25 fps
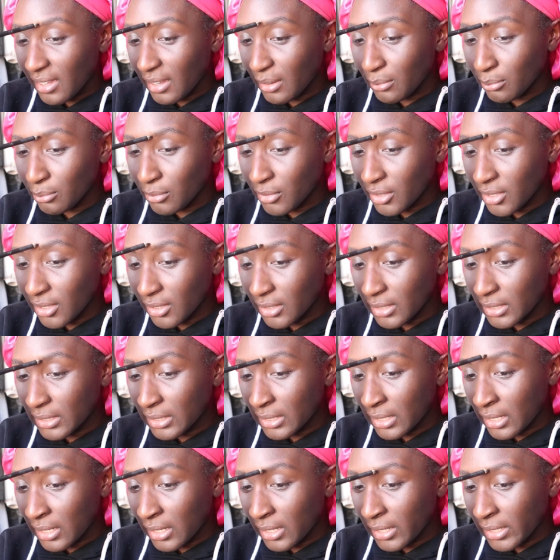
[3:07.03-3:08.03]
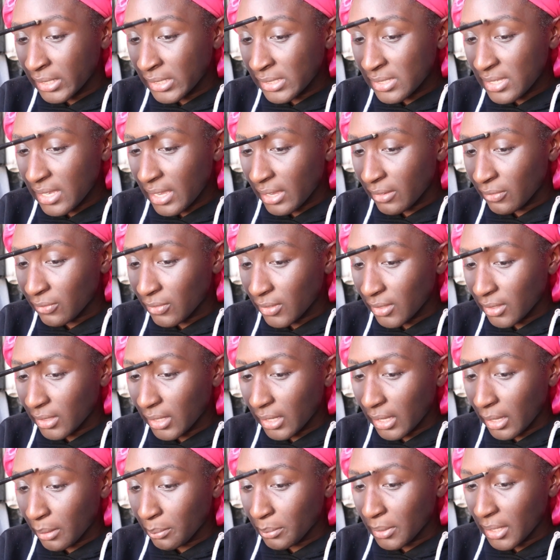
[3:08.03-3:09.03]
I'm really not. I feel
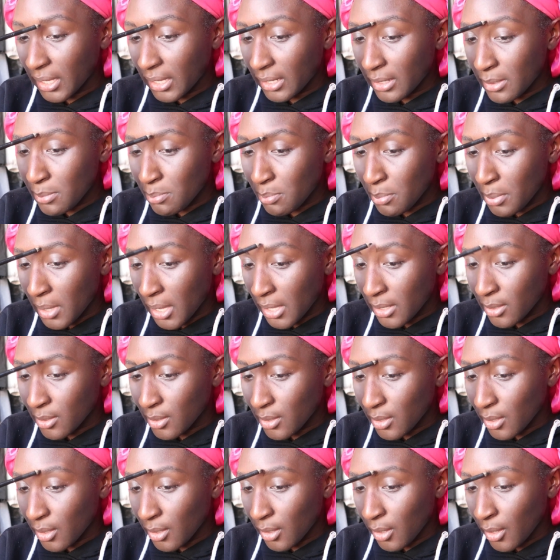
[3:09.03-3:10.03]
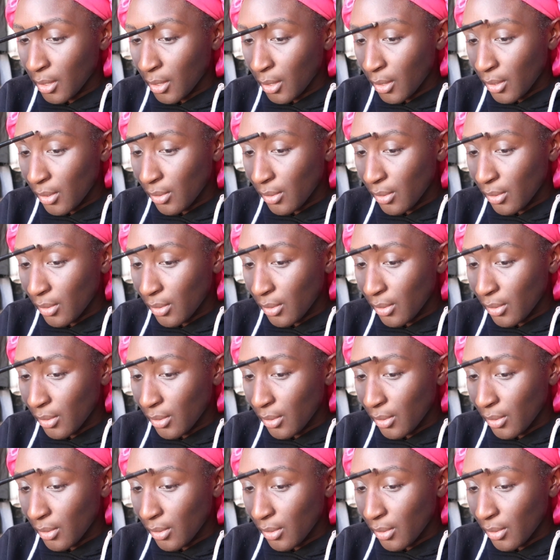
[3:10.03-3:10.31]
like I'm getting better